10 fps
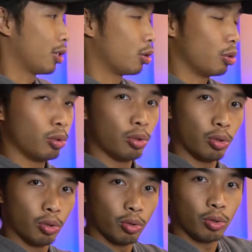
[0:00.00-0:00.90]
to
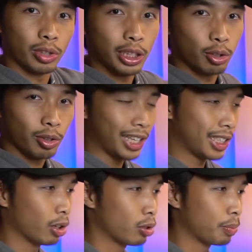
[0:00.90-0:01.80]
teach you
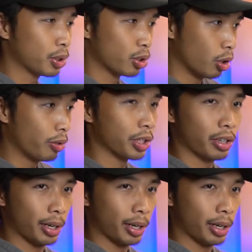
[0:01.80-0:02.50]
guys how to put snow in your